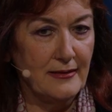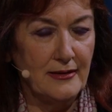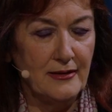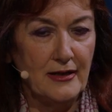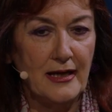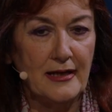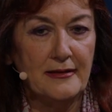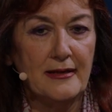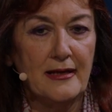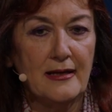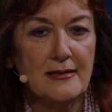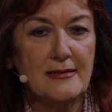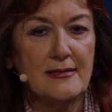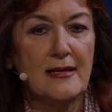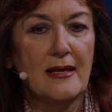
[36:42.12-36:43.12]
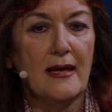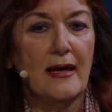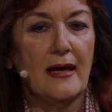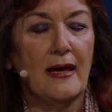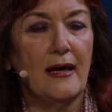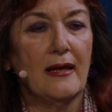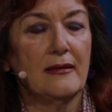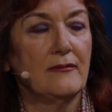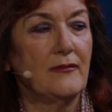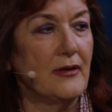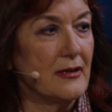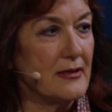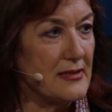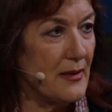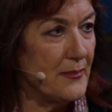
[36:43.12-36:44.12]
their ideas, and we
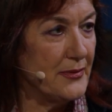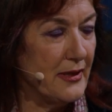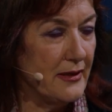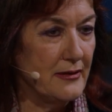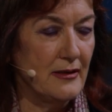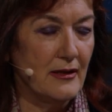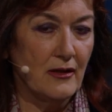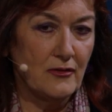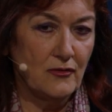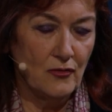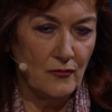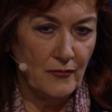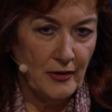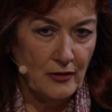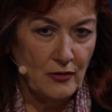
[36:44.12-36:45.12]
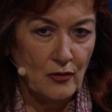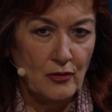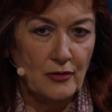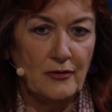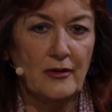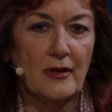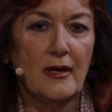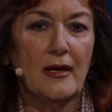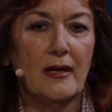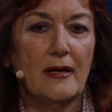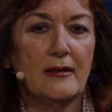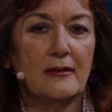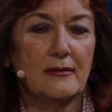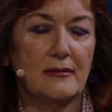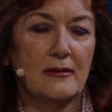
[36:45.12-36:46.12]
accept ideas or we don't.
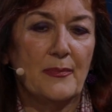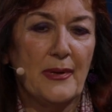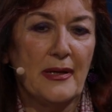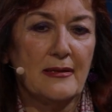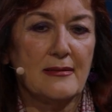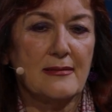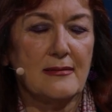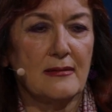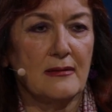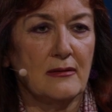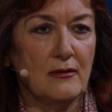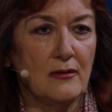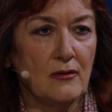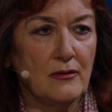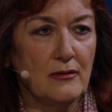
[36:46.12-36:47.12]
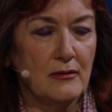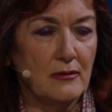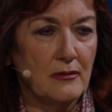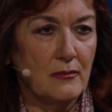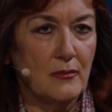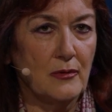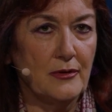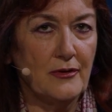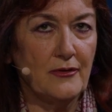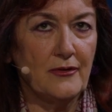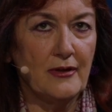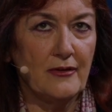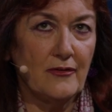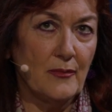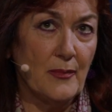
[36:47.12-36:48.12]
It depends on what is
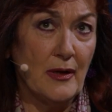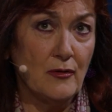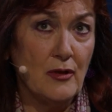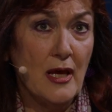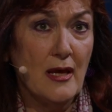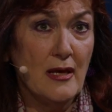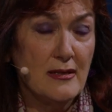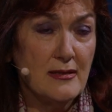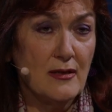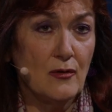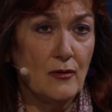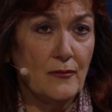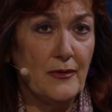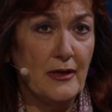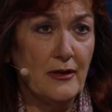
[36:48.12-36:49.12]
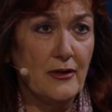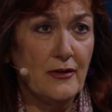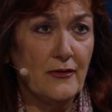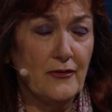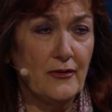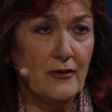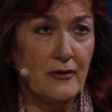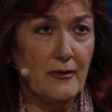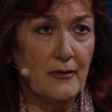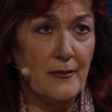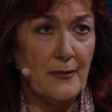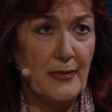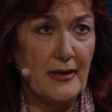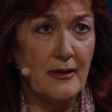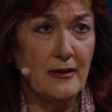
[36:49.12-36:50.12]
this about. So there is a
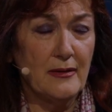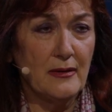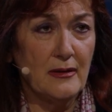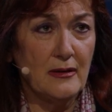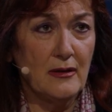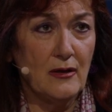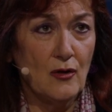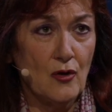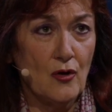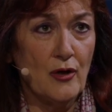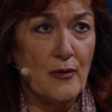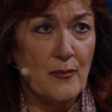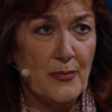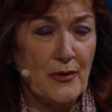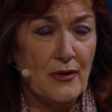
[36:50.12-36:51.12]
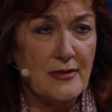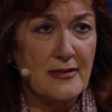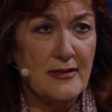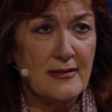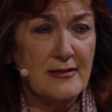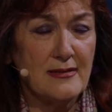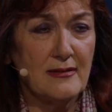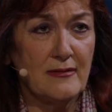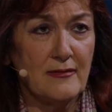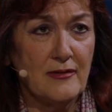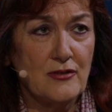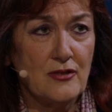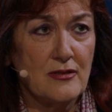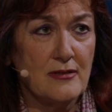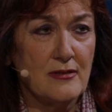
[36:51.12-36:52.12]
big ongoing process
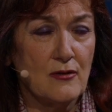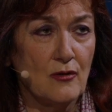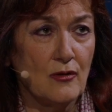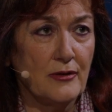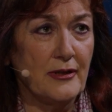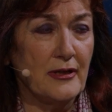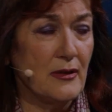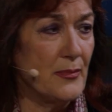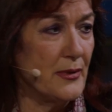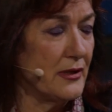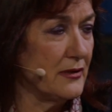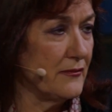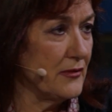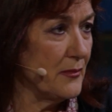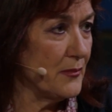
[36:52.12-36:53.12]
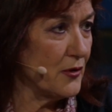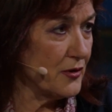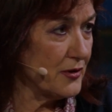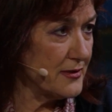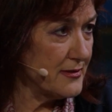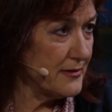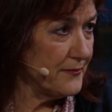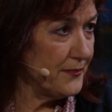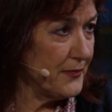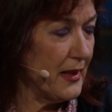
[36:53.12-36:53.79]
which is called deliberative democracy.